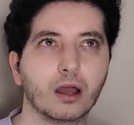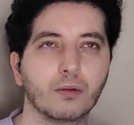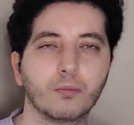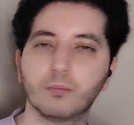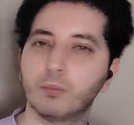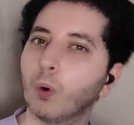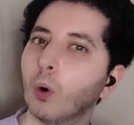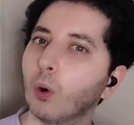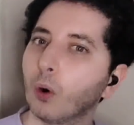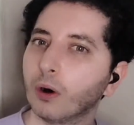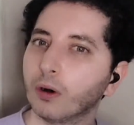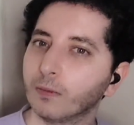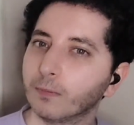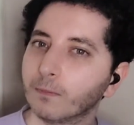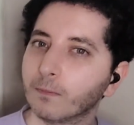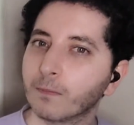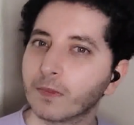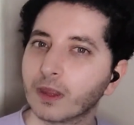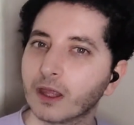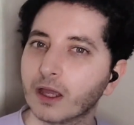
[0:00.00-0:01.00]
more.
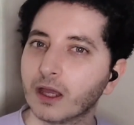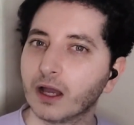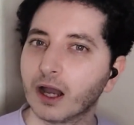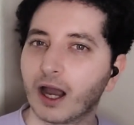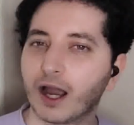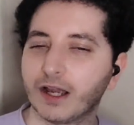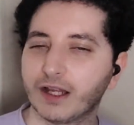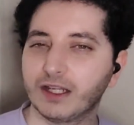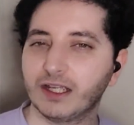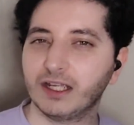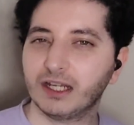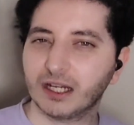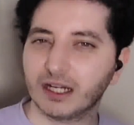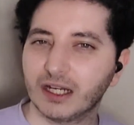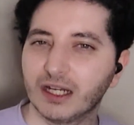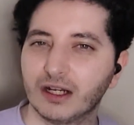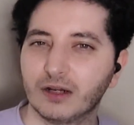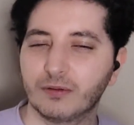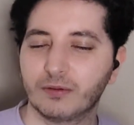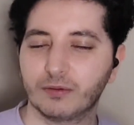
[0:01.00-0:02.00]
I need a
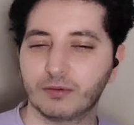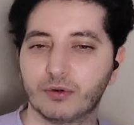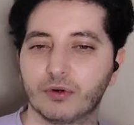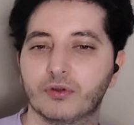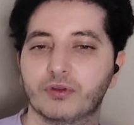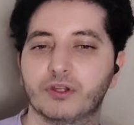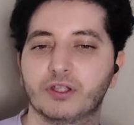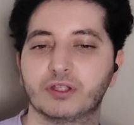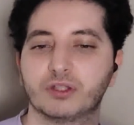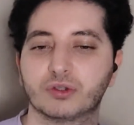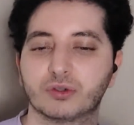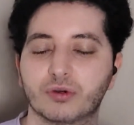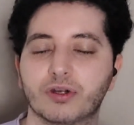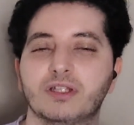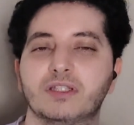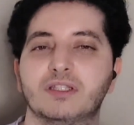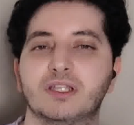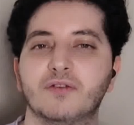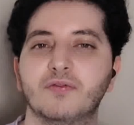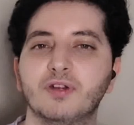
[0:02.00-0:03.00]
little bit more. This story
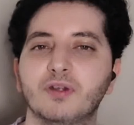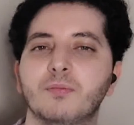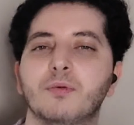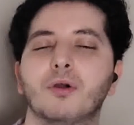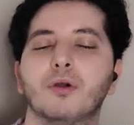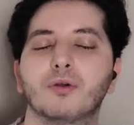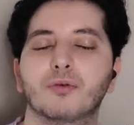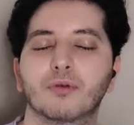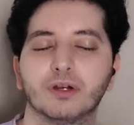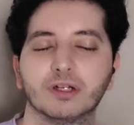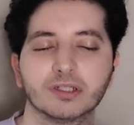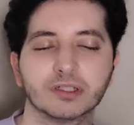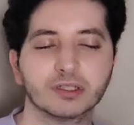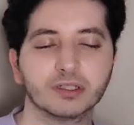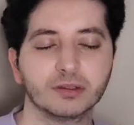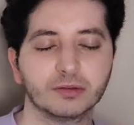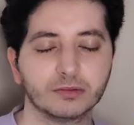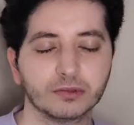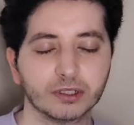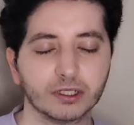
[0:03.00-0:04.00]
is definitely
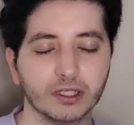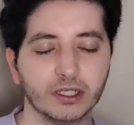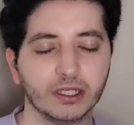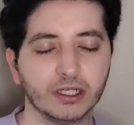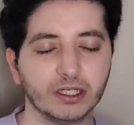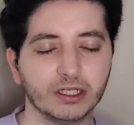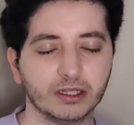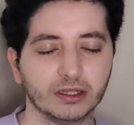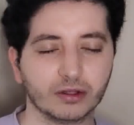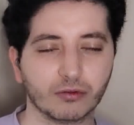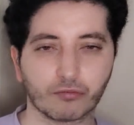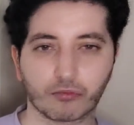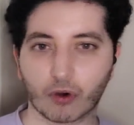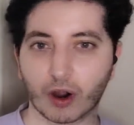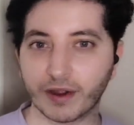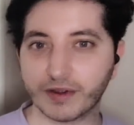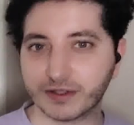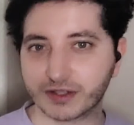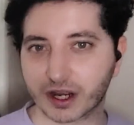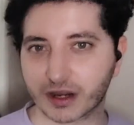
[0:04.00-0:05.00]
progressing in the
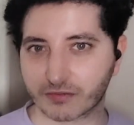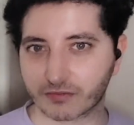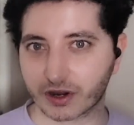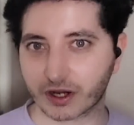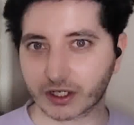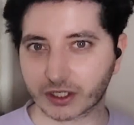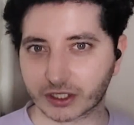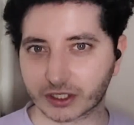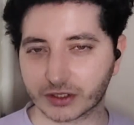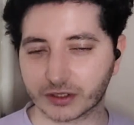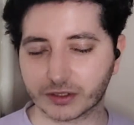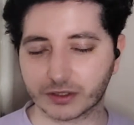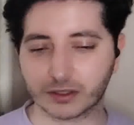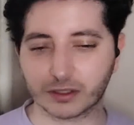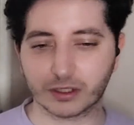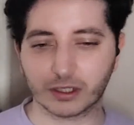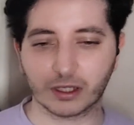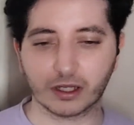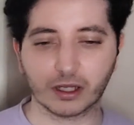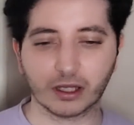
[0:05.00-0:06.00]
right direction.
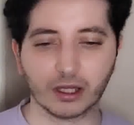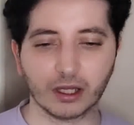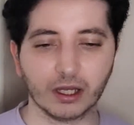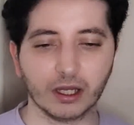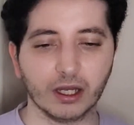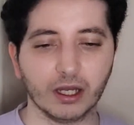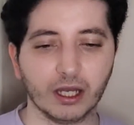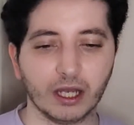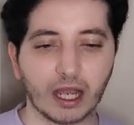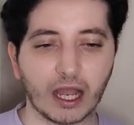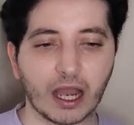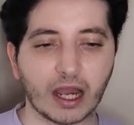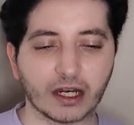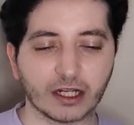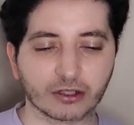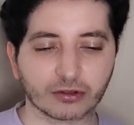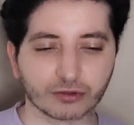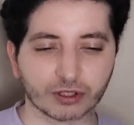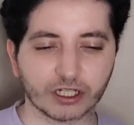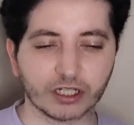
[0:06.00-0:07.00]
And
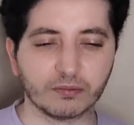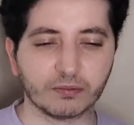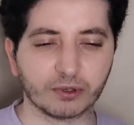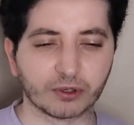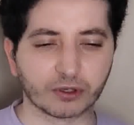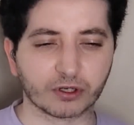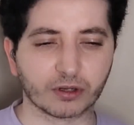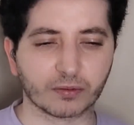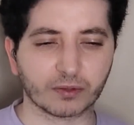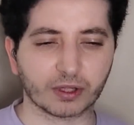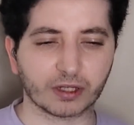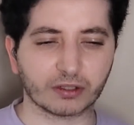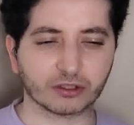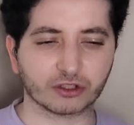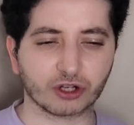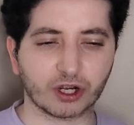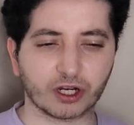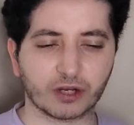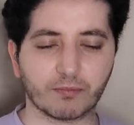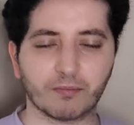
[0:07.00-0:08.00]
it's really building up and
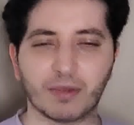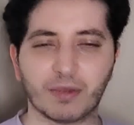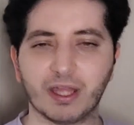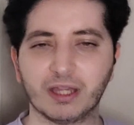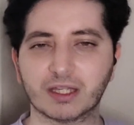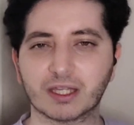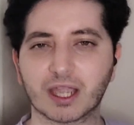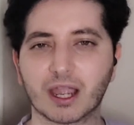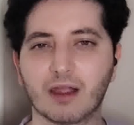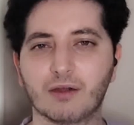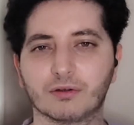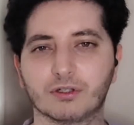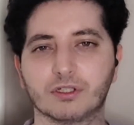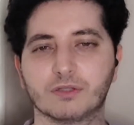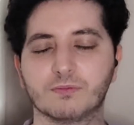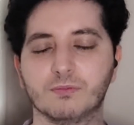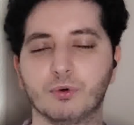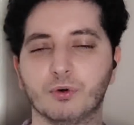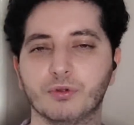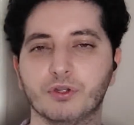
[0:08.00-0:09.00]
trying to make the characters
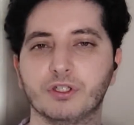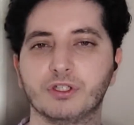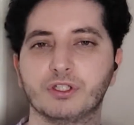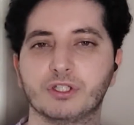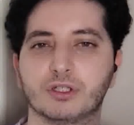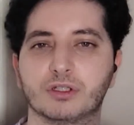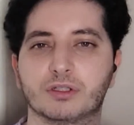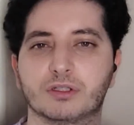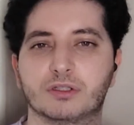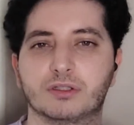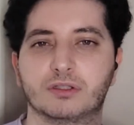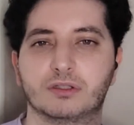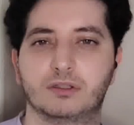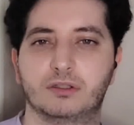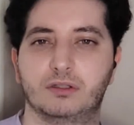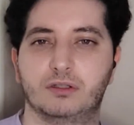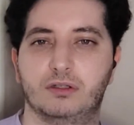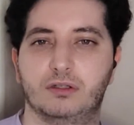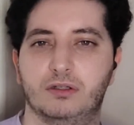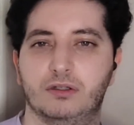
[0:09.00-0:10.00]
more than just
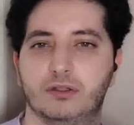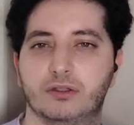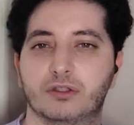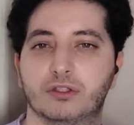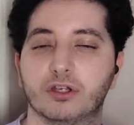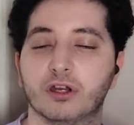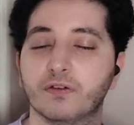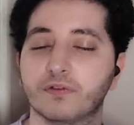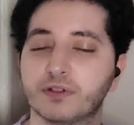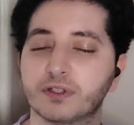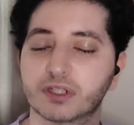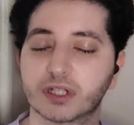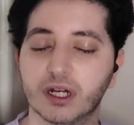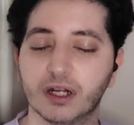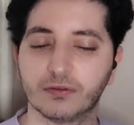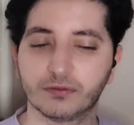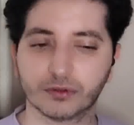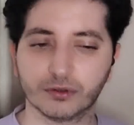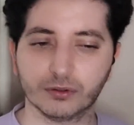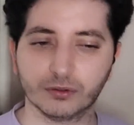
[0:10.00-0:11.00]
surface
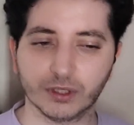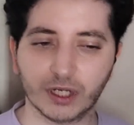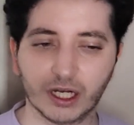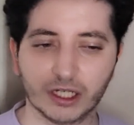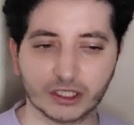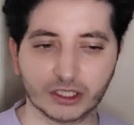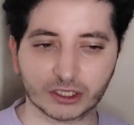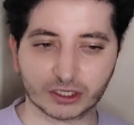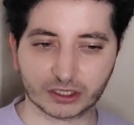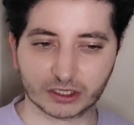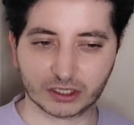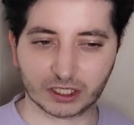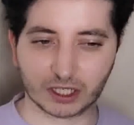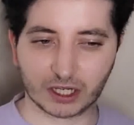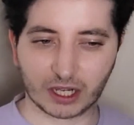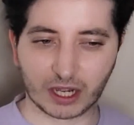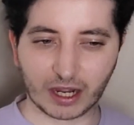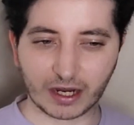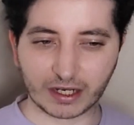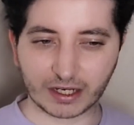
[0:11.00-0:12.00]
level.
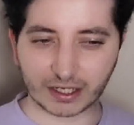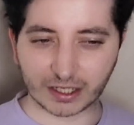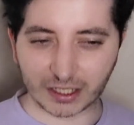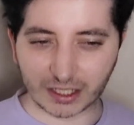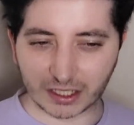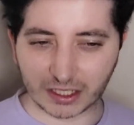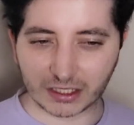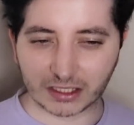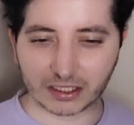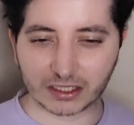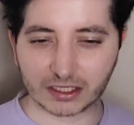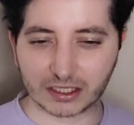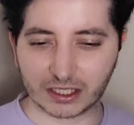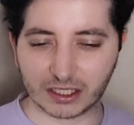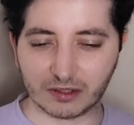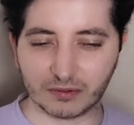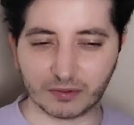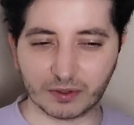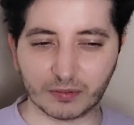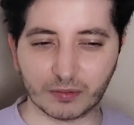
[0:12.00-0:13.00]
I need to see
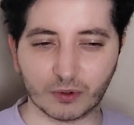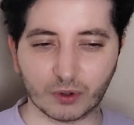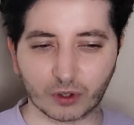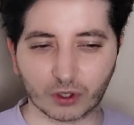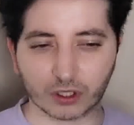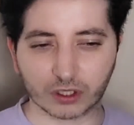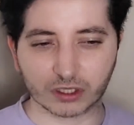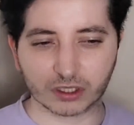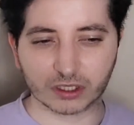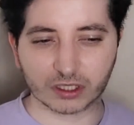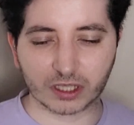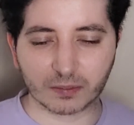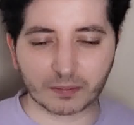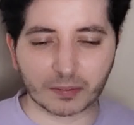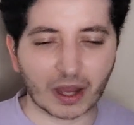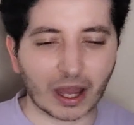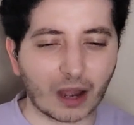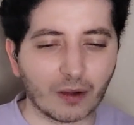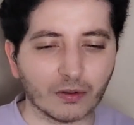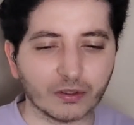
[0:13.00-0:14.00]
a bit more. Because the
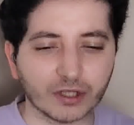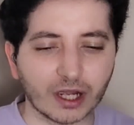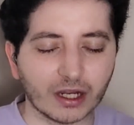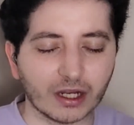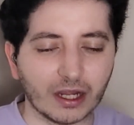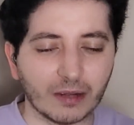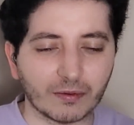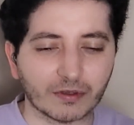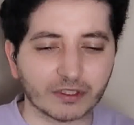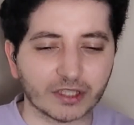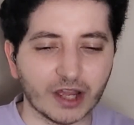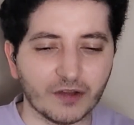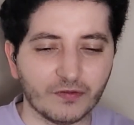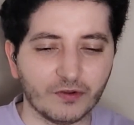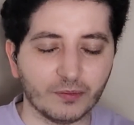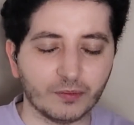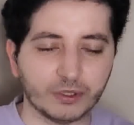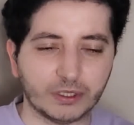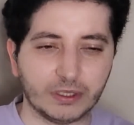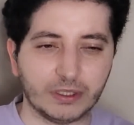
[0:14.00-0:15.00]
power dynamics I feel
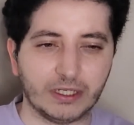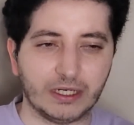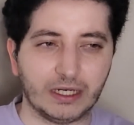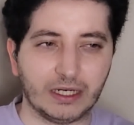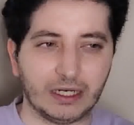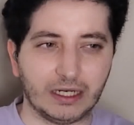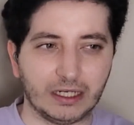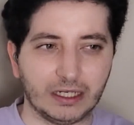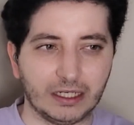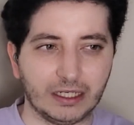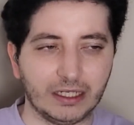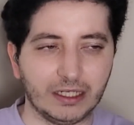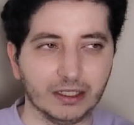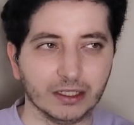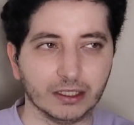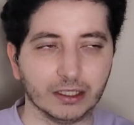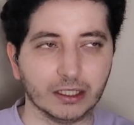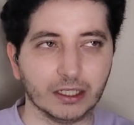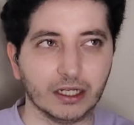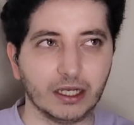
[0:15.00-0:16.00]
between
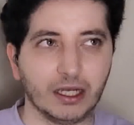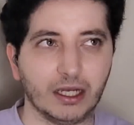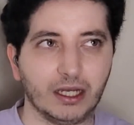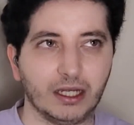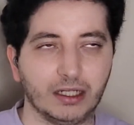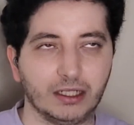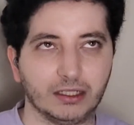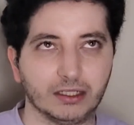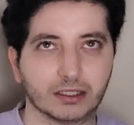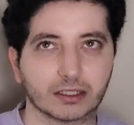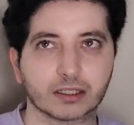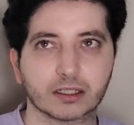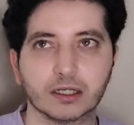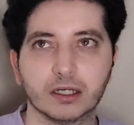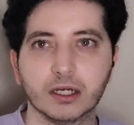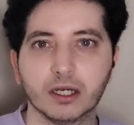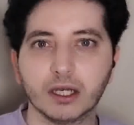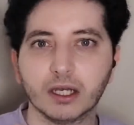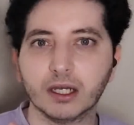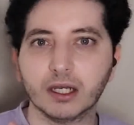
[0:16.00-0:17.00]
Lian and
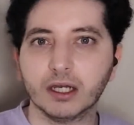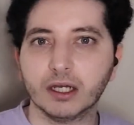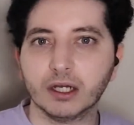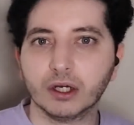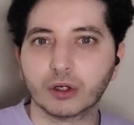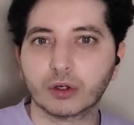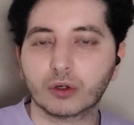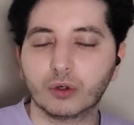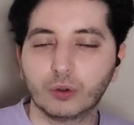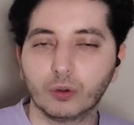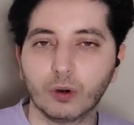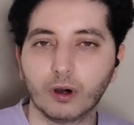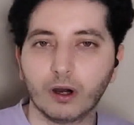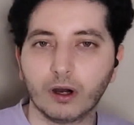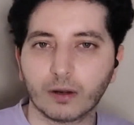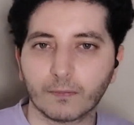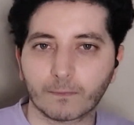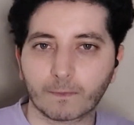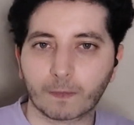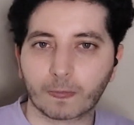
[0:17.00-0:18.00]

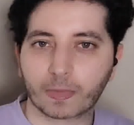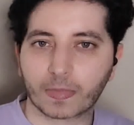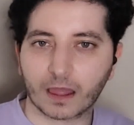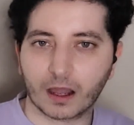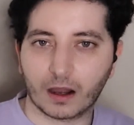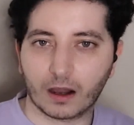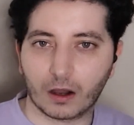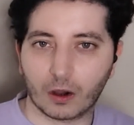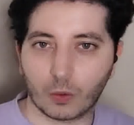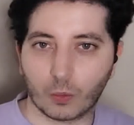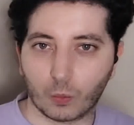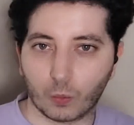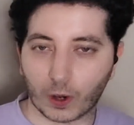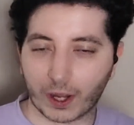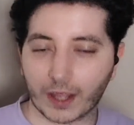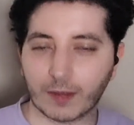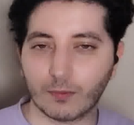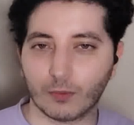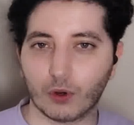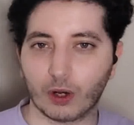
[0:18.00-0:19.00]
Kua are
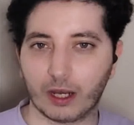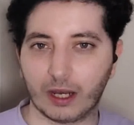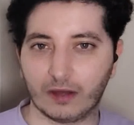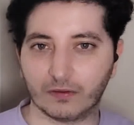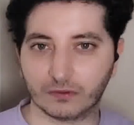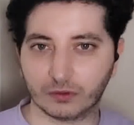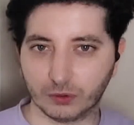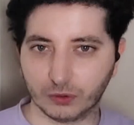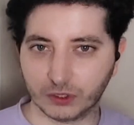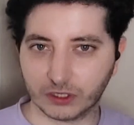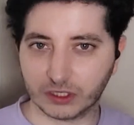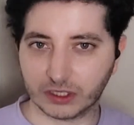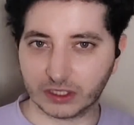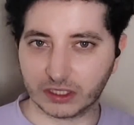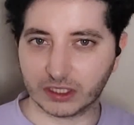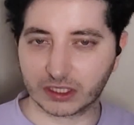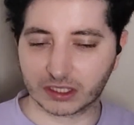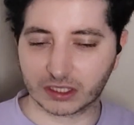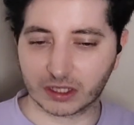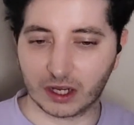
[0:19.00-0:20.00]
way more leveled
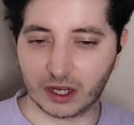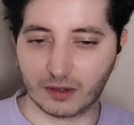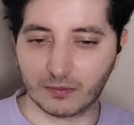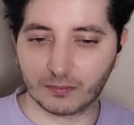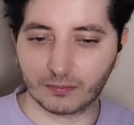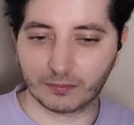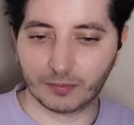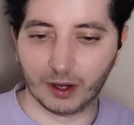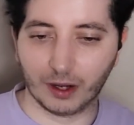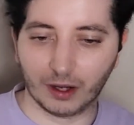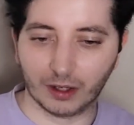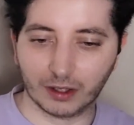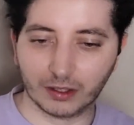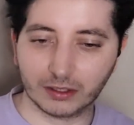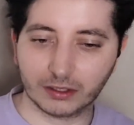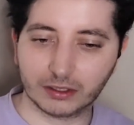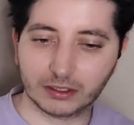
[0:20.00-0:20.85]
this time. But